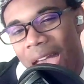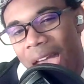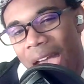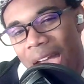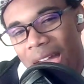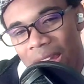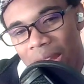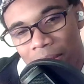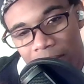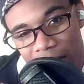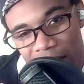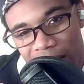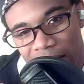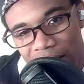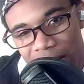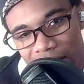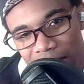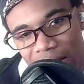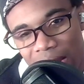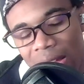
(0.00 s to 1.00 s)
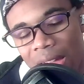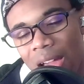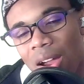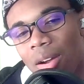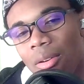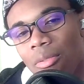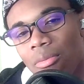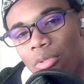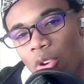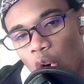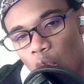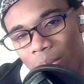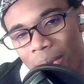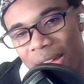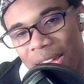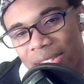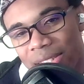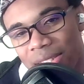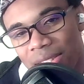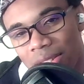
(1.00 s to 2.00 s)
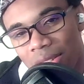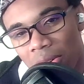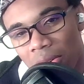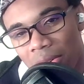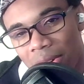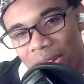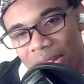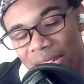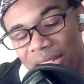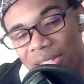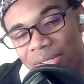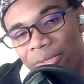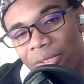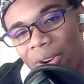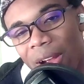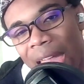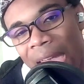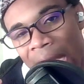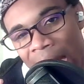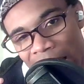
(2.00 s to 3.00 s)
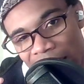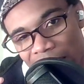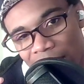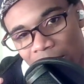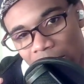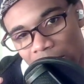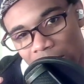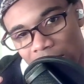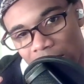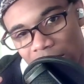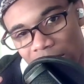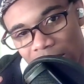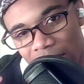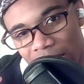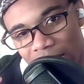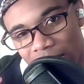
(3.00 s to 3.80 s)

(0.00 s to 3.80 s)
animated romance stories for animals.